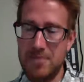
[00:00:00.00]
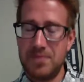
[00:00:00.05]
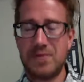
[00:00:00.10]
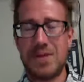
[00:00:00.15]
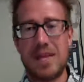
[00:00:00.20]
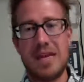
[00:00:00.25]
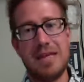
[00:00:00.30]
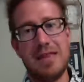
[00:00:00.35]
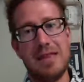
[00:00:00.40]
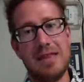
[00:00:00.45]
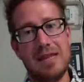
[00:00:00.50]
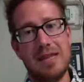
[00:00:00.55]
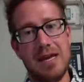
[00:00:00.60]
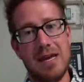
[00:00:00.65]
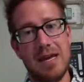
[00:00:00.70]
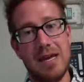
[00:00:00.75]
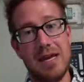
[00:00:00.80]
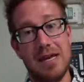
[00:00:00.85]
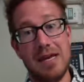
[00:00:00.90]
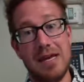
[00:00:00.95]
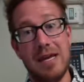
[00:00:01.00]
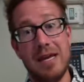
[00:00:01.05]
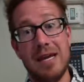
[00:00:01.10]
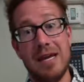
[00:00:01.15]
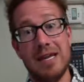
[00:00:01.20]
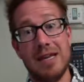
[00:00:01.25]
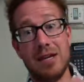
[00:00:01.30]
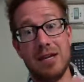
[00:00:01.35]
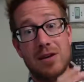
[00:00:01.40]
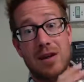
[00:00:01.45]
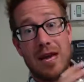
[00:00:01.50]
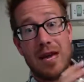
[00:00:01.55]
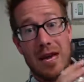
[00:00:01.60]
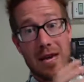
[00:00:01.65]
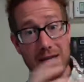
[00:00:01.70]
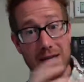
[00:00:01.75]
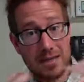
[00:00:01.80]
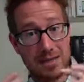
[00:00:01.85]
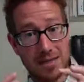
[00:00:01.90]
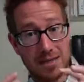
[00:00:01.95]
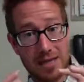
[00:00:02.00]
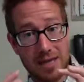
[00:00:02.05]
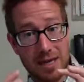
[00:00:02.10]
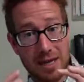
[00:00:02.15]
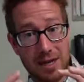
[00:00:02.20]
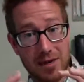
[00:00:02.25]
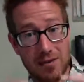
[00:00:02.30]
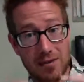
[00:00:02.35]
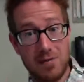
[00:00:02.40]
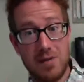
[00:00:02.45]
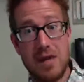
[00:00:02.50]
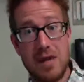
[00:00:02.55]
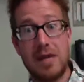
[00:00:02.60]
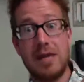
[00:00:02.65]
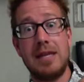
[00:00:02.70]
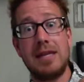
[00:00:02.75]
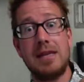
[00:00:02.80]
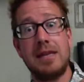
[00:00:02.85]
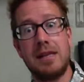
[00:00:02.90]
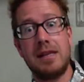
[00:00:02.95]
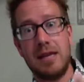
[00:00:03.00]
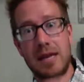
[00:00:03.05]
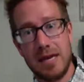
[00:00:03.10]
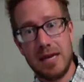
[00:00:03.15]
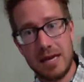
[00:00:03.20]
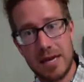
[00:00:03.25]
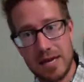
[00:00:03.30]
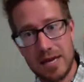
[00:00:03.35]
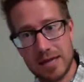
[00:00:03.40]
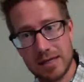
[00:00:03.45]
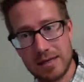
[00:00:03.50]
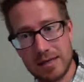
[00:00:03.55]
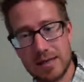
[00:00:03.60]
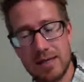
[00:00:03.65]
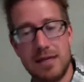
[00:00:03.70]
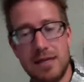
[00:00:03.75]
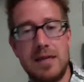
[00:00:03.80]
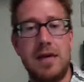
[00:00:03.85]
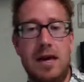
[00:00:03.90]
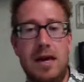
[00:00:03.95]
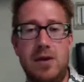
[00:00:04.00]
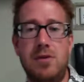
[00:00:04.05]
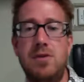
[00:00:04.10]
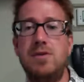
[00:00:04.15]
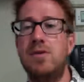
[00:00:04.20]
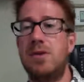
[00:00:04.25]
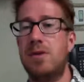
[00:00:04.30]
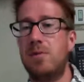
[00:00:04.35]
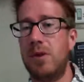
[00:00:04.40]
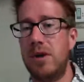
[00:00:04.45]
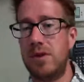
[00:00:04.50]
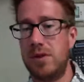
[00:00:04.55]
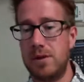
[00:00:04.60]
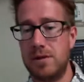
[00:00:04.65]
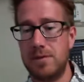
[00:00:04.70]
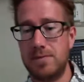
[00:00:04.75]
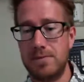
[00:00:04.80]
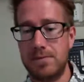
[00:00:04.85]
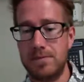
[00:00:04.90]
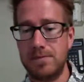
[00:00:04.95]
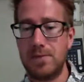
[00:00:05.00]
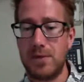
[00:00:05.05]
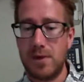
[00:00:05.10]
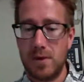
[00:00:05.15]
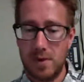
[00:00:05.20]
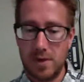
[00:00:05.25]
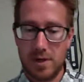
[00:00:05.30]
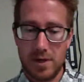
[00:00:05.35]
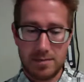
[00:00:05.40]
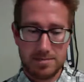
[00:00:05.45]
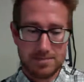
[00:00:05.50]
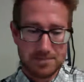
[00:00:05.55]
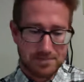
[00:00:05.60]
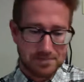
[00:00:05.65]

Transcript: And then they're exiting out of that, then exiting out of the mother. Okay?